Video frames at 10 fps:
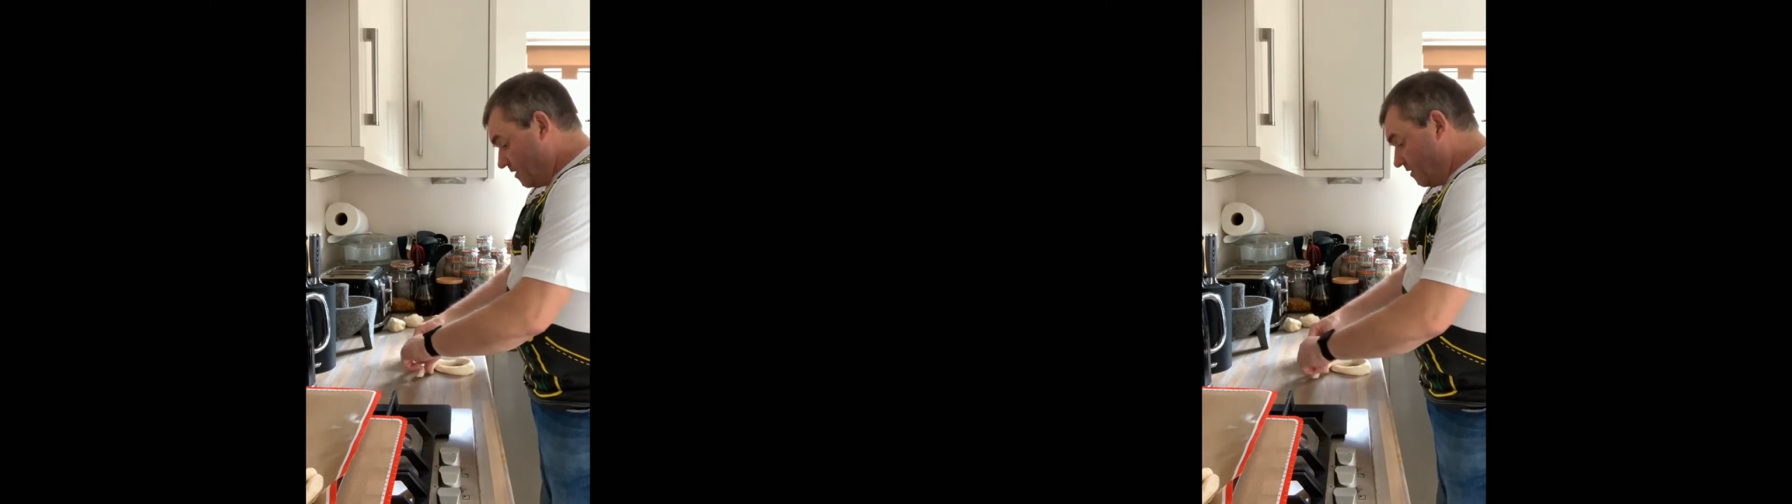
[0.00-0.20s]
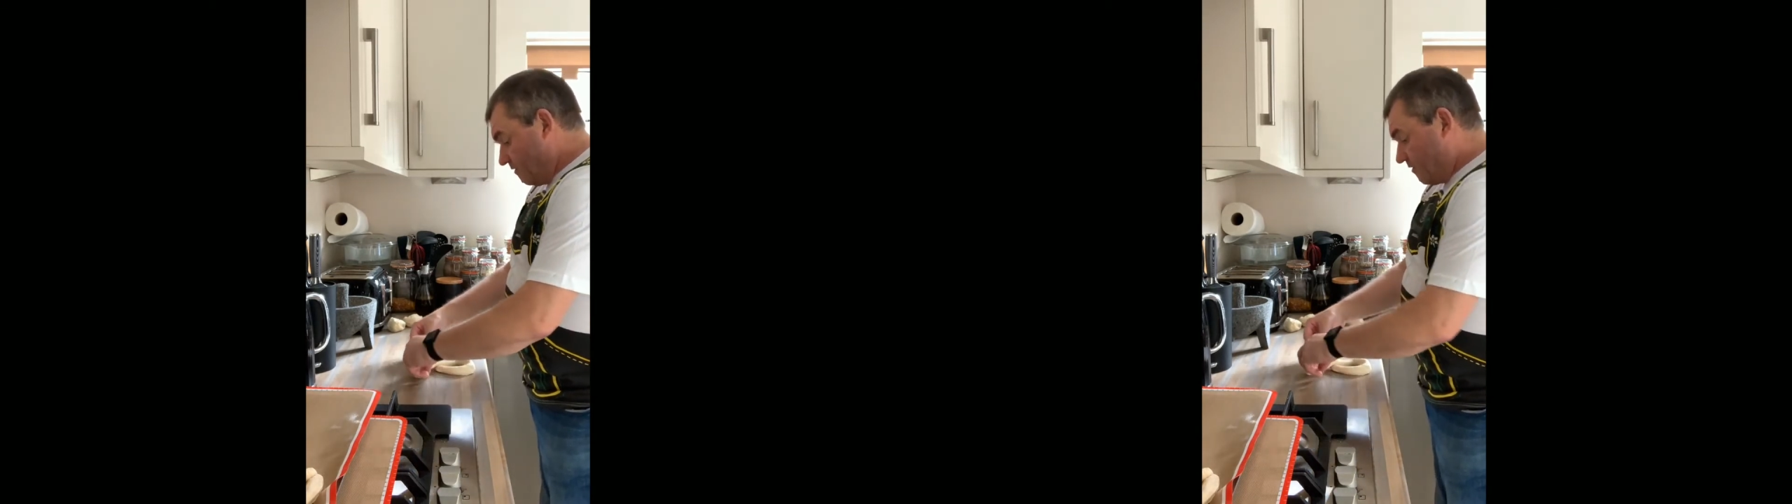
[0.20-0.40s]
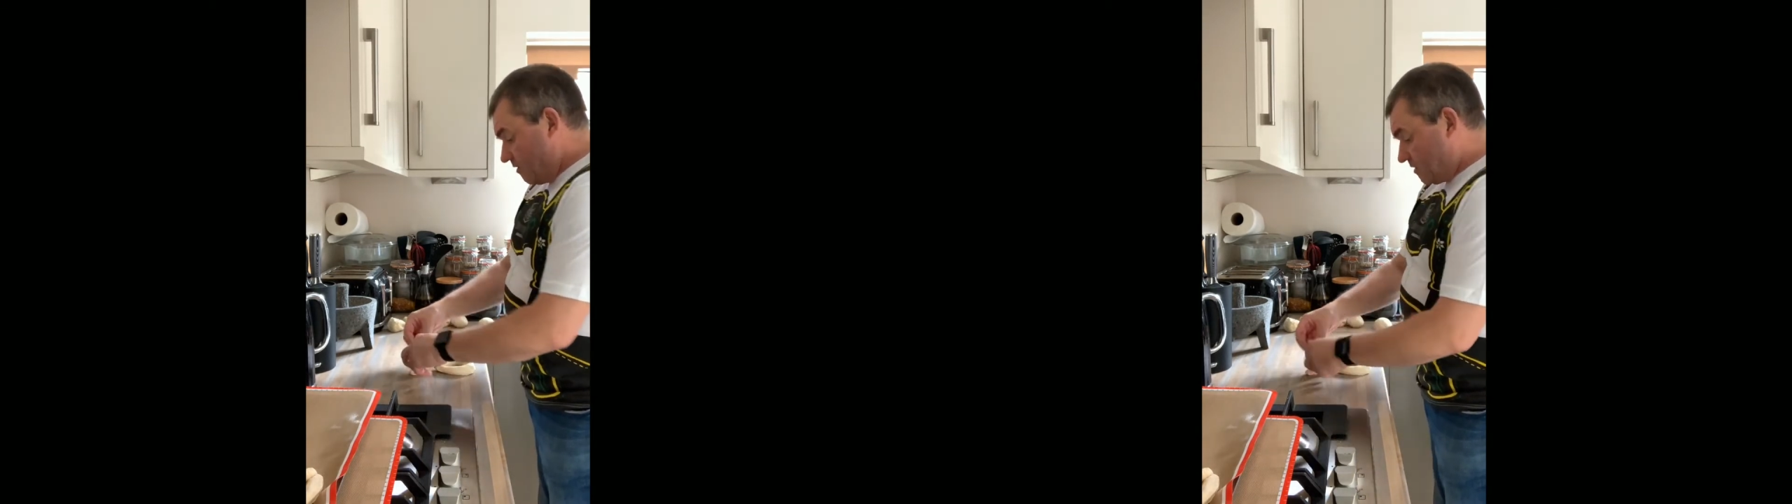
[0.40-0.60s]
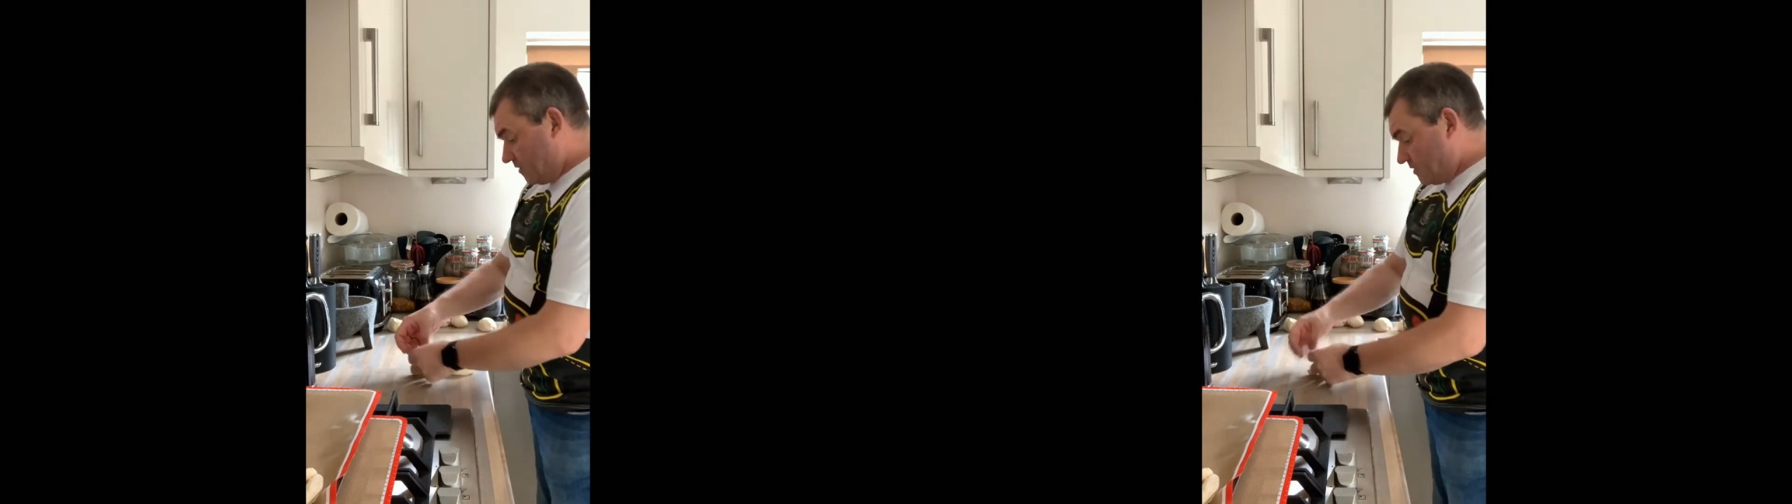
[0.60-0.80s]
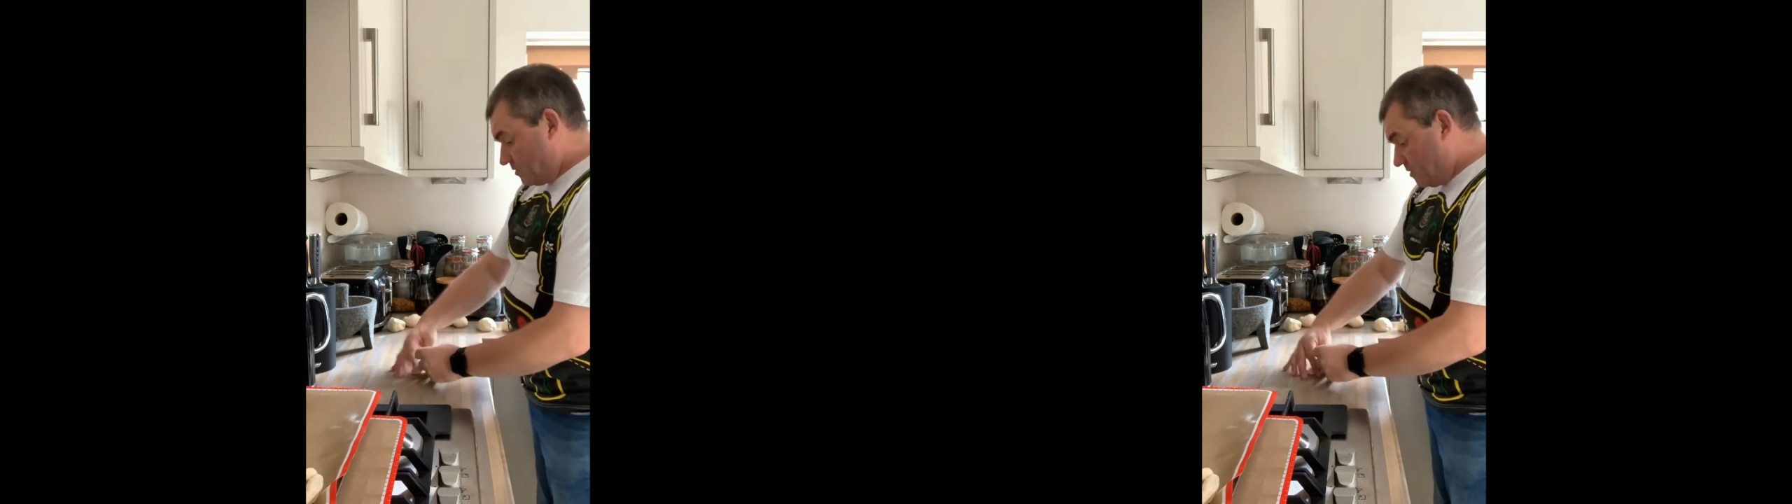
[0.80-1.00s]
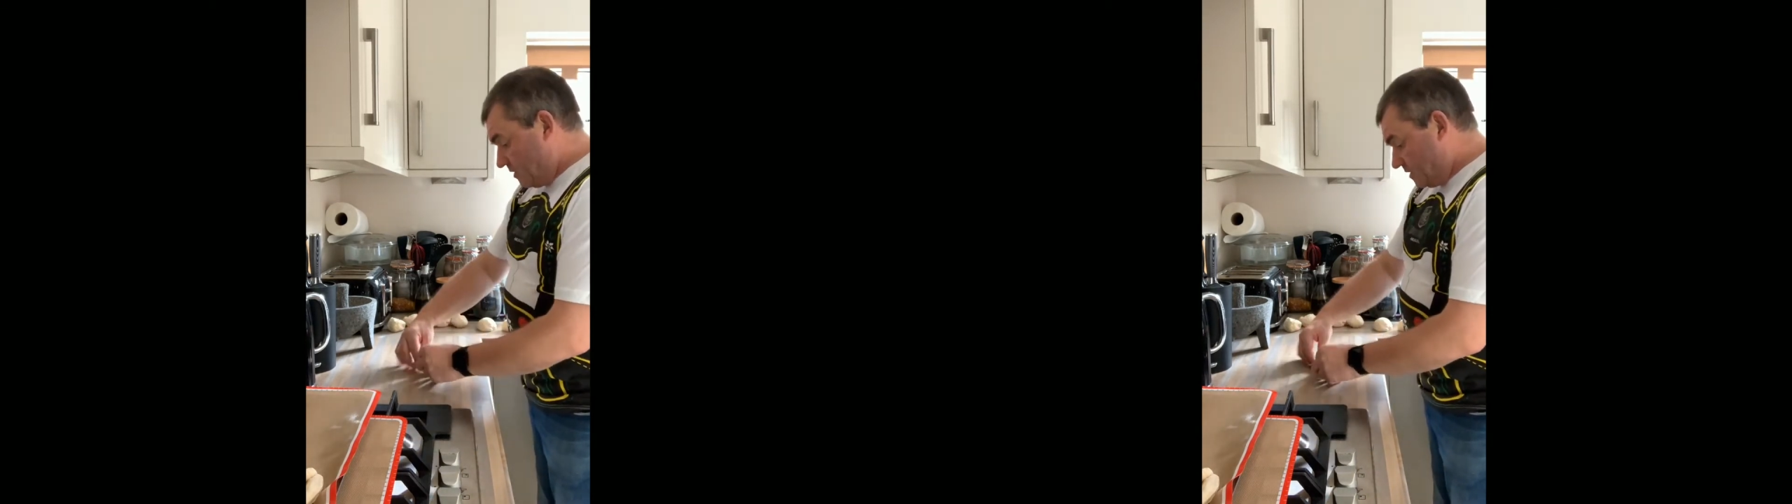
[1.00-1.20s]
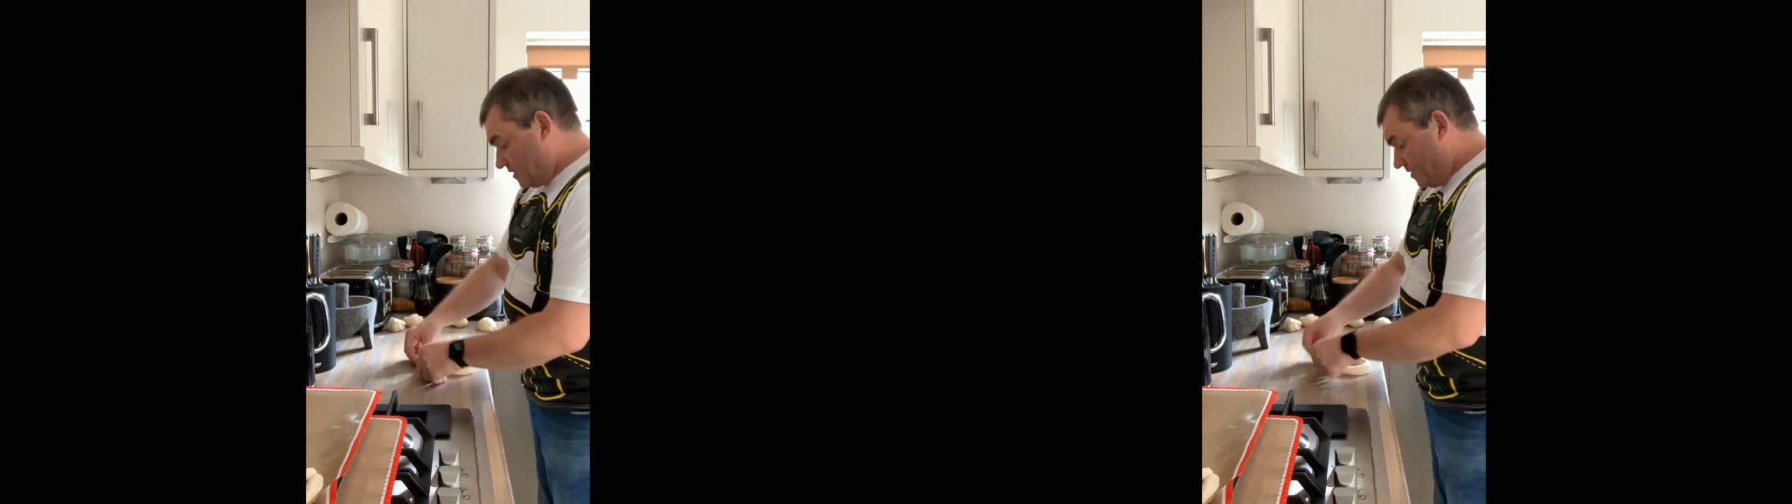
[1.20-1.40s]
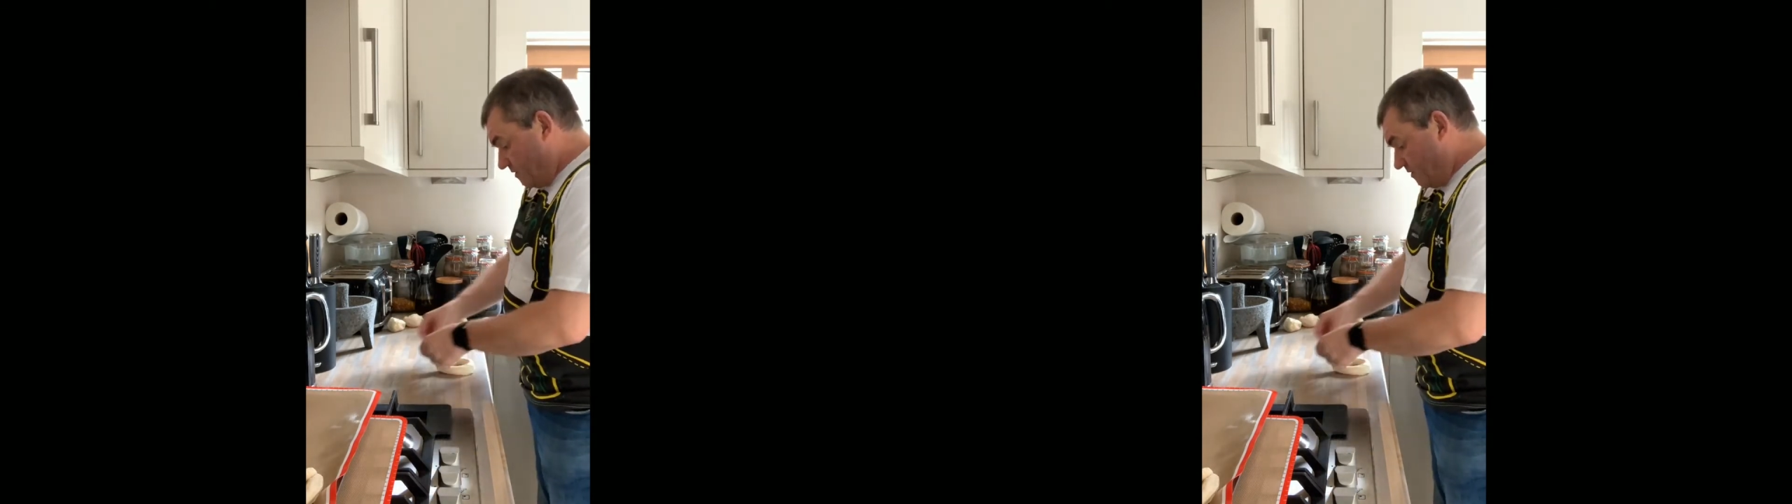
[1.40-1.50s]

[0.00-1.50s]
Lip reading: fold over twice,